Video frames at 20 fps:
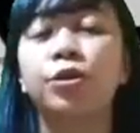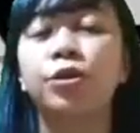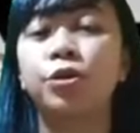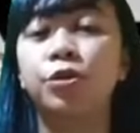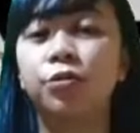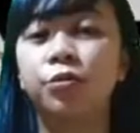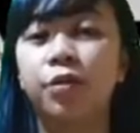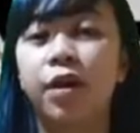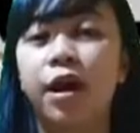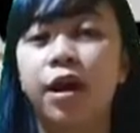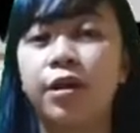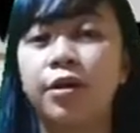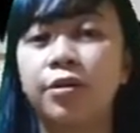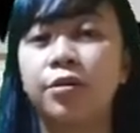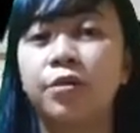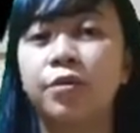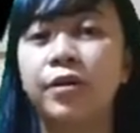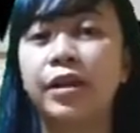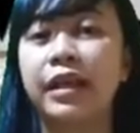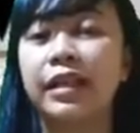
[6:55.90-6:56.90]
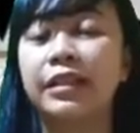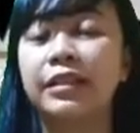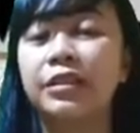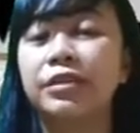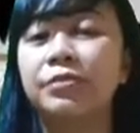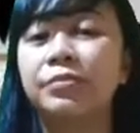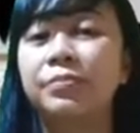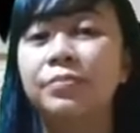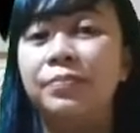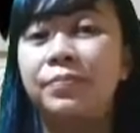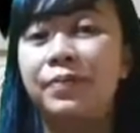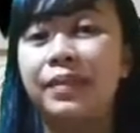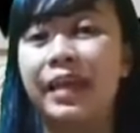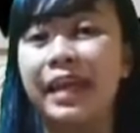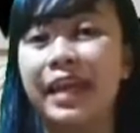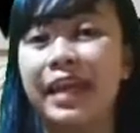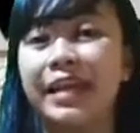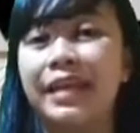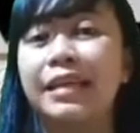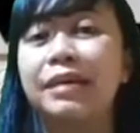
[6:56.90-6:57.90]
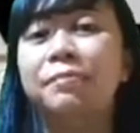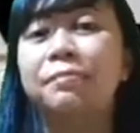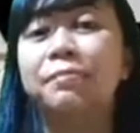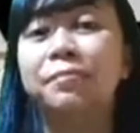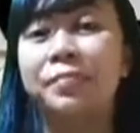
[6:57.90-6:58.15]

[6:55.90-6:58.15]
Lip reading: you are going to play the